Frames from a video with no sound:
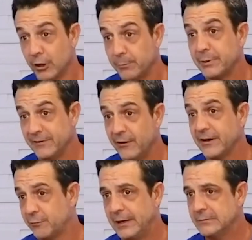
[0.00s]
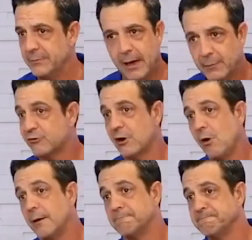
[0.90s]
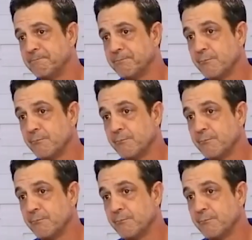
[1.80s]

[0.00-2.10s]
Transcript: gonna be there and expecting me, I'm gonna show up. Mm-hmm.